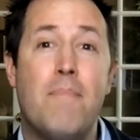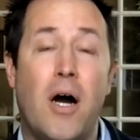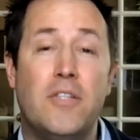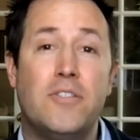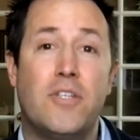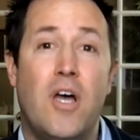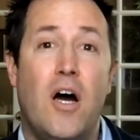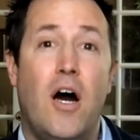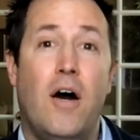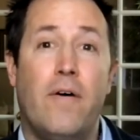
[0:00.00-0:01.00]
months
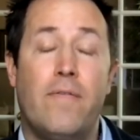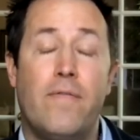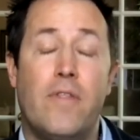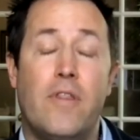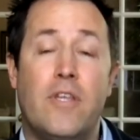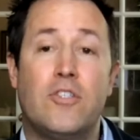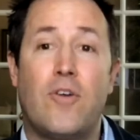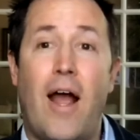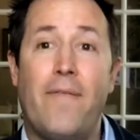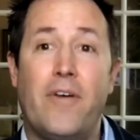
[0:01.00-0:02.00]
of these
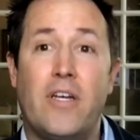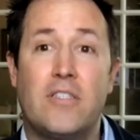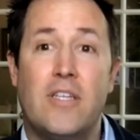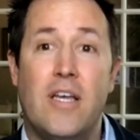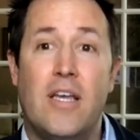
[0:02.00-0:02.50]
graphics